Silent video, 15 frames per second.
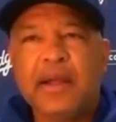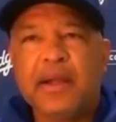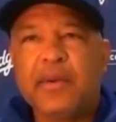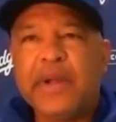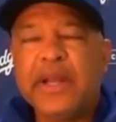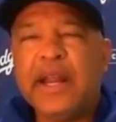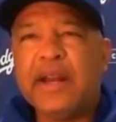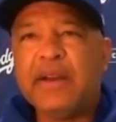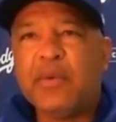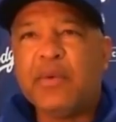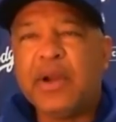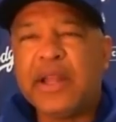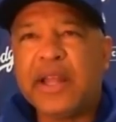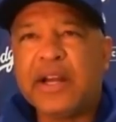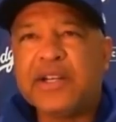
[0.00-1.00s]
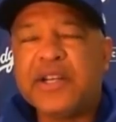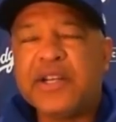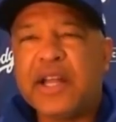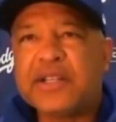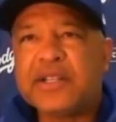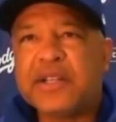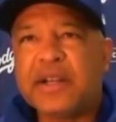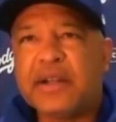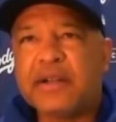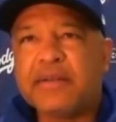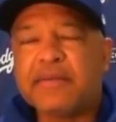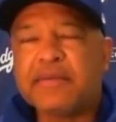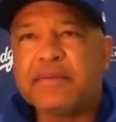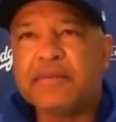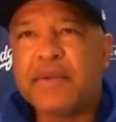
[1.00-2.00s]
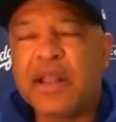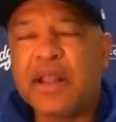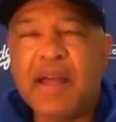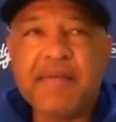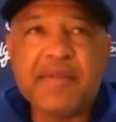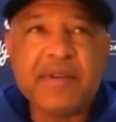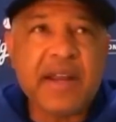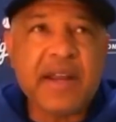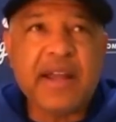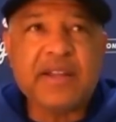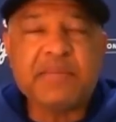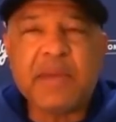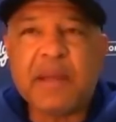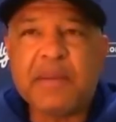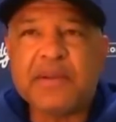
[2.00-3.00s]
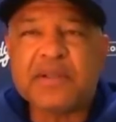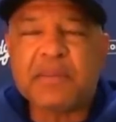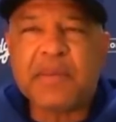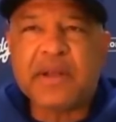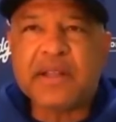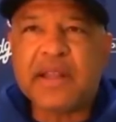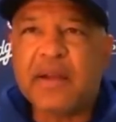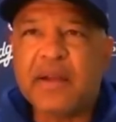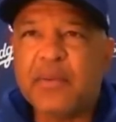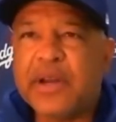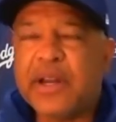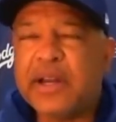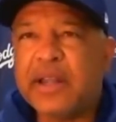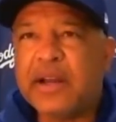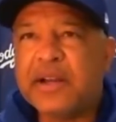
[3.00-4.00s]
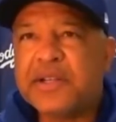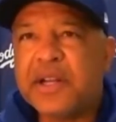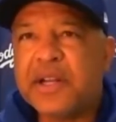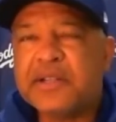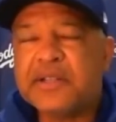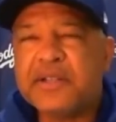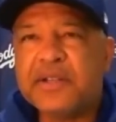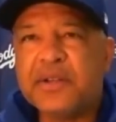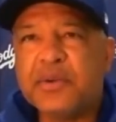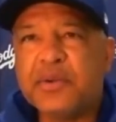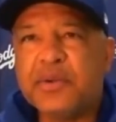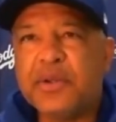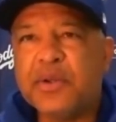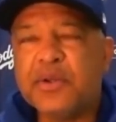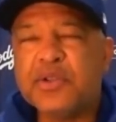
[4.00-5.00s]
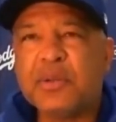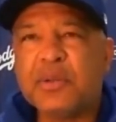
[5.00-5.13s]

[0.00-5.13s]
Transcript: we didn't really get a chance to 11 days, maybe something like that. We didn't get a chance to use